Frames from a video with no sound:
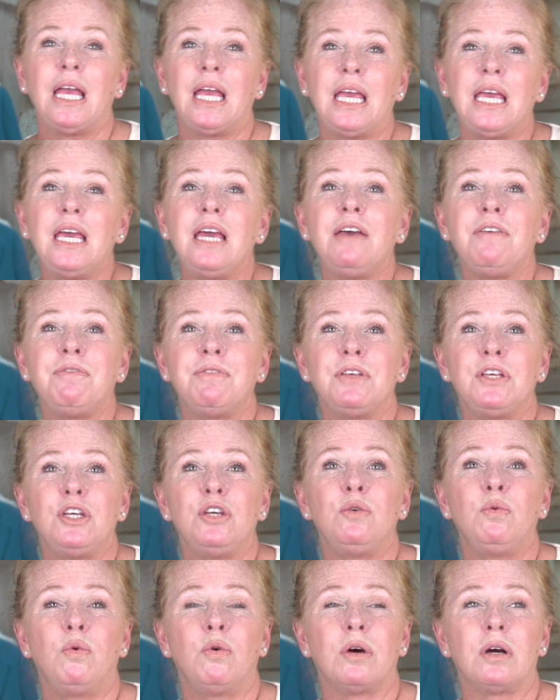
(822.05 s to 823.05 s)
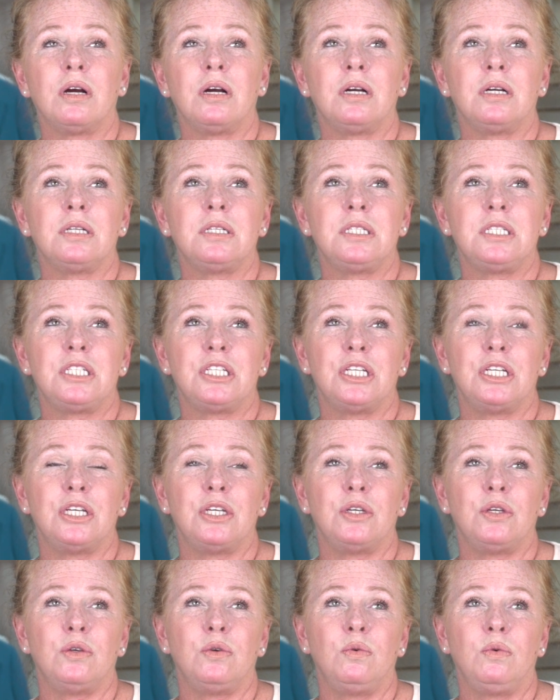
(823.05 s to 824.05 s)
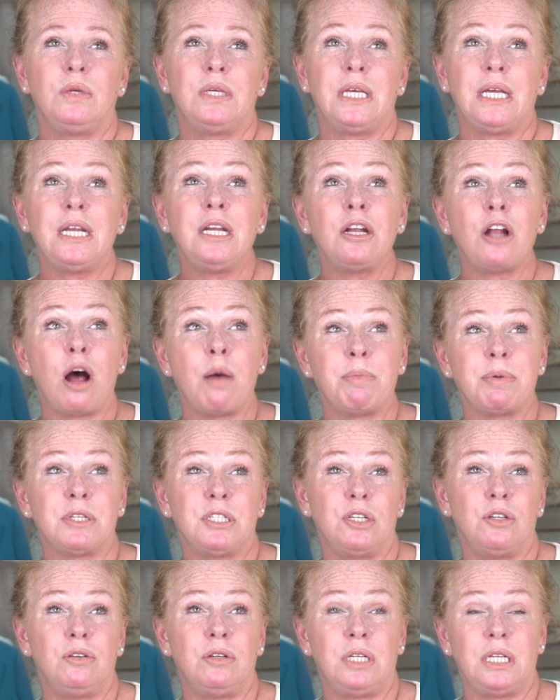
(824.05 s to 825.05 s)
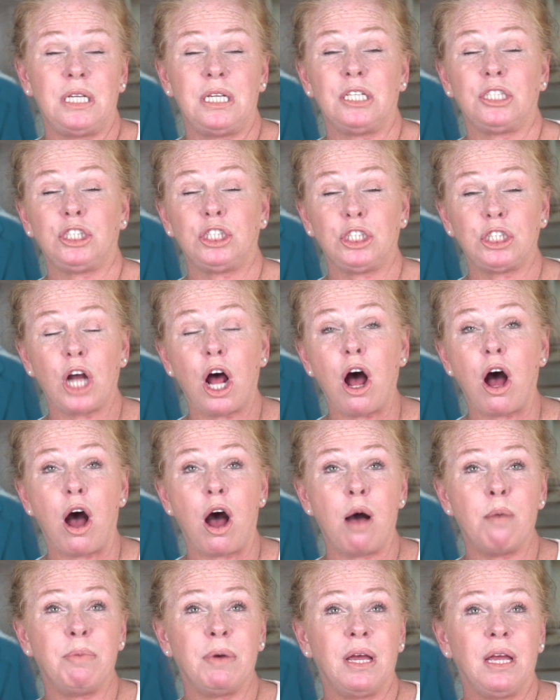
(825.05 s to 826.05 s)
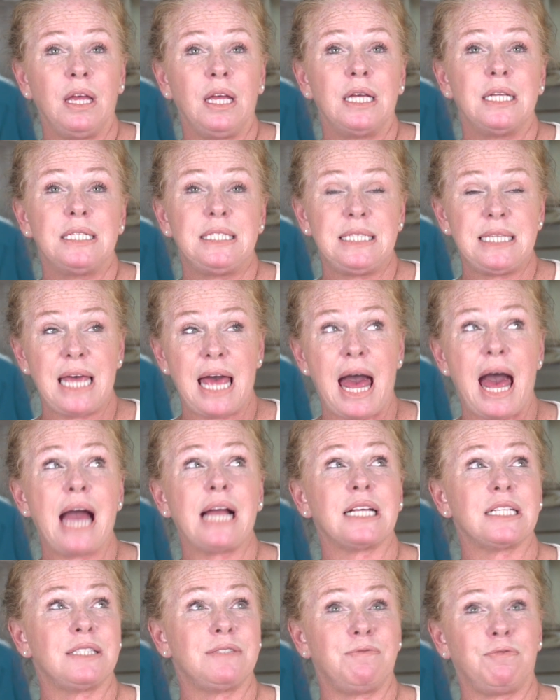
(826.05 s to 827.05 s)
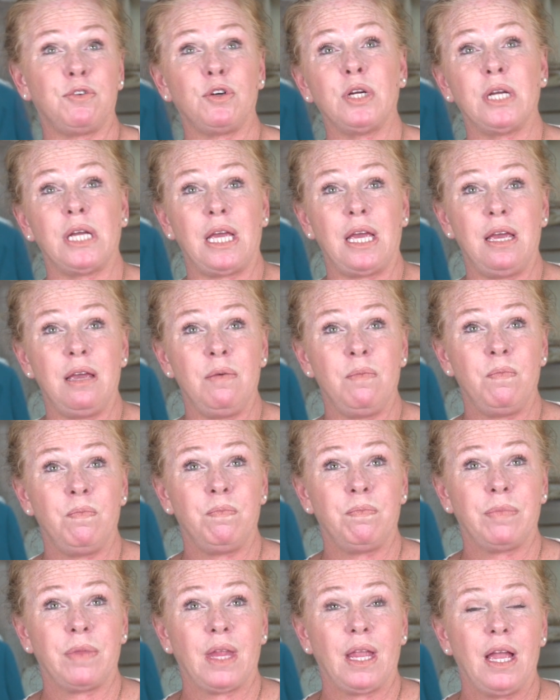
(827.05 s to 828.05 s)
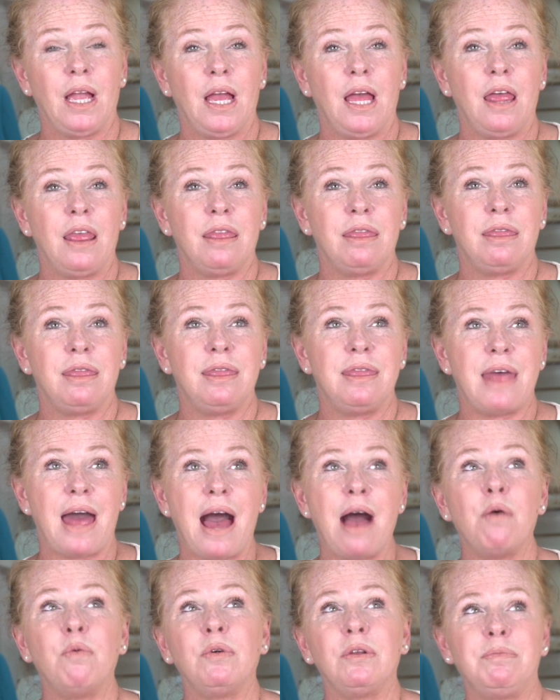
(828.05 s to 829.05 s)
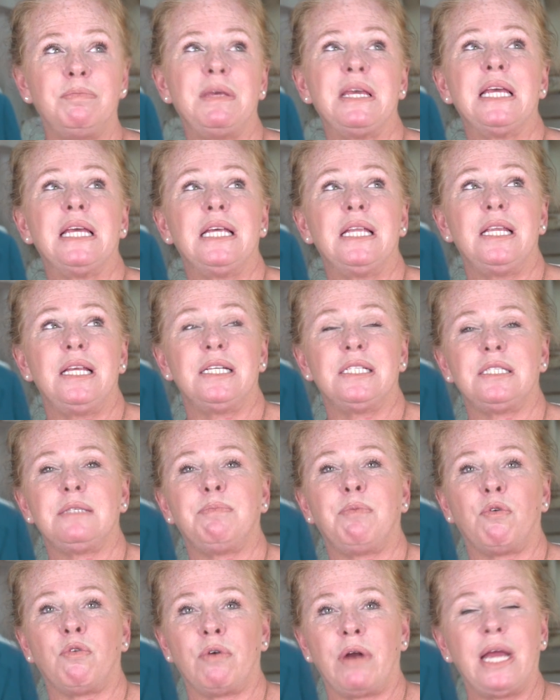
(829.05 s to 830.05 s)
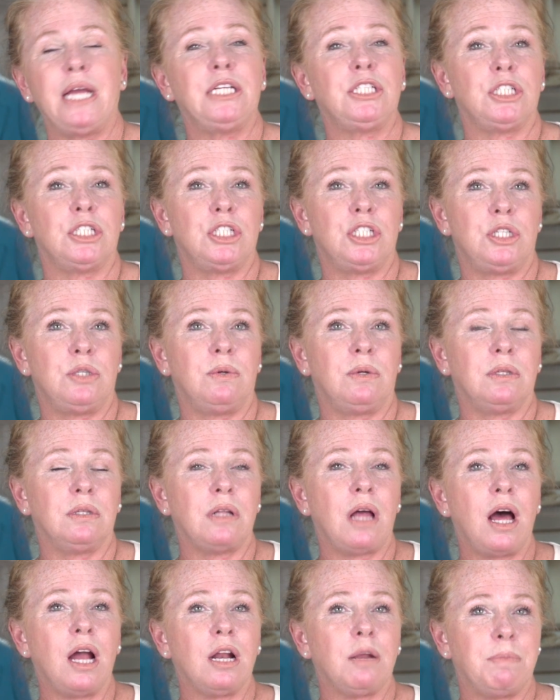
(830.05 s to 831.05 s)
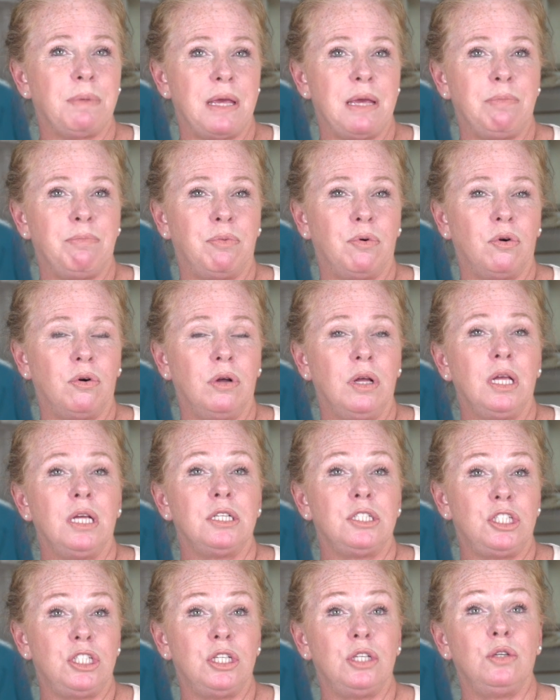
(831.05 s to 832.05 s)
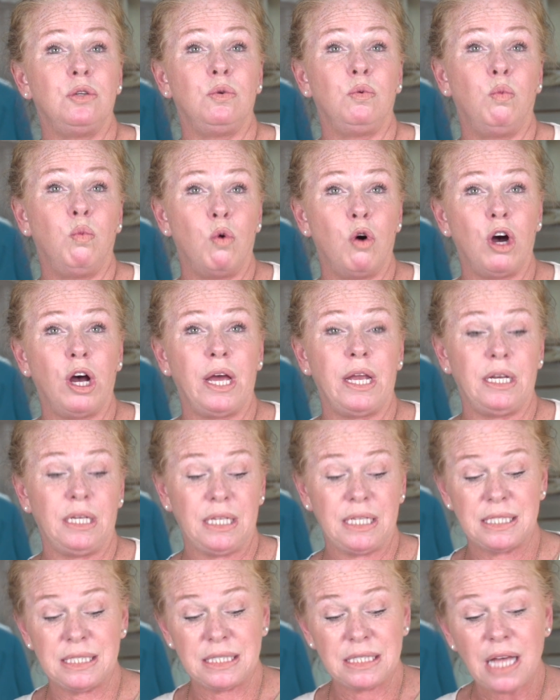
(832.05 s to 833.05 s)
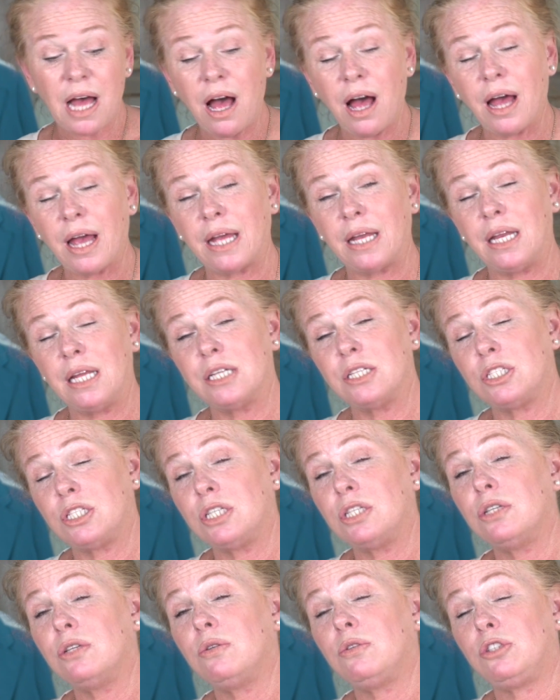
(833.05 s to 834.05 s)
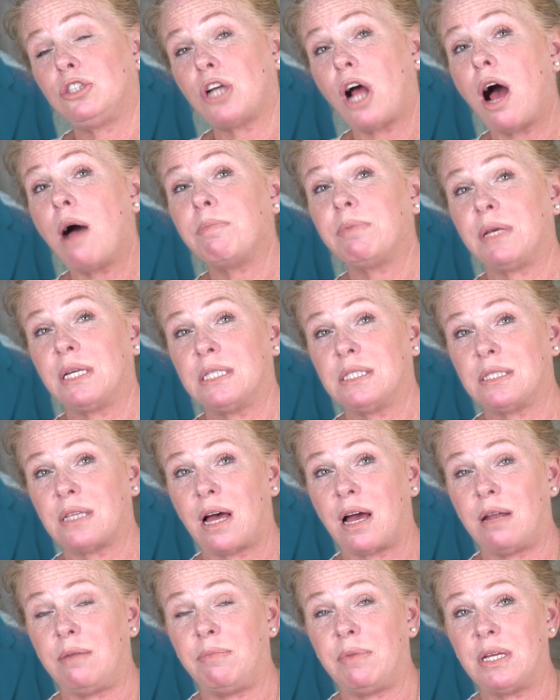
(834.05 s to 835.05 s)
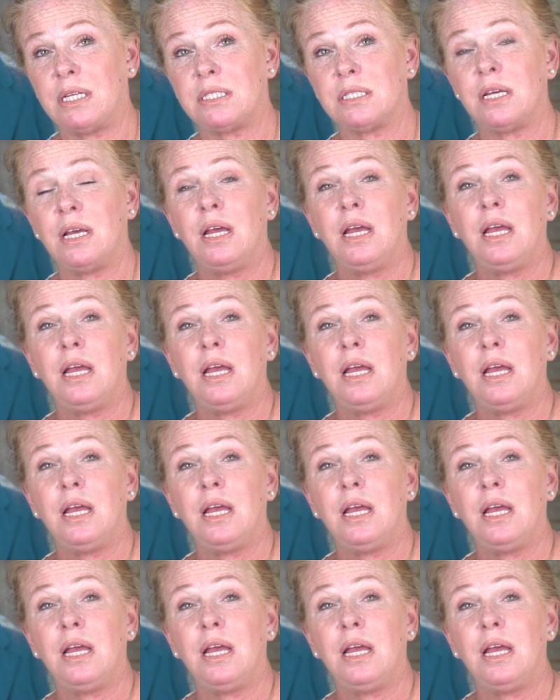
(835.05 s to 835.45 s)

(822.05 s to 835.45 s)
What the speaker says: if you were to get an opportunity to shop tax free, that would be an inspiration to a lot of people to, one, consign, and two, shop consignment.